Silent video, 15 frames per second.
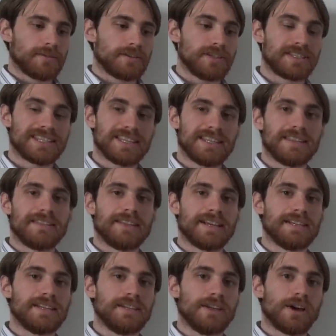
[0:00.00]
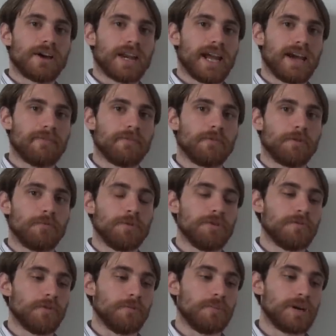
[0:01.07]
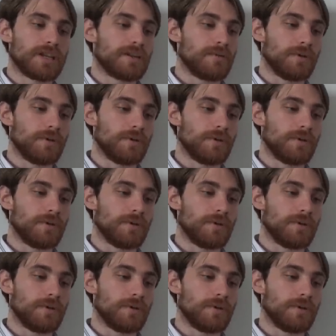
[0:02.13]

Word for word: to see that they did not have the removal, but